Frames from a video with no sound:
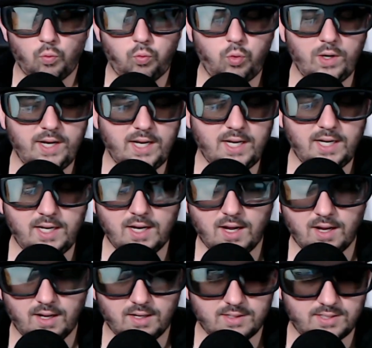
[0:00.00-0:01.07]

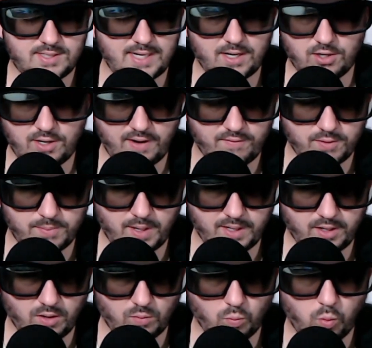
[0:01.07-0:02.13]
re-centered
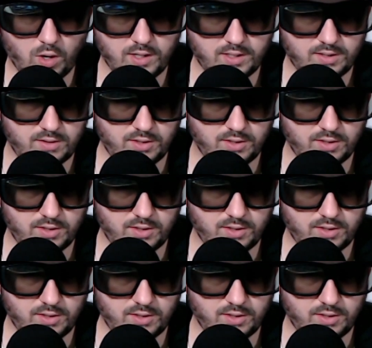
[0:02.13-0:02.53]
everybody on what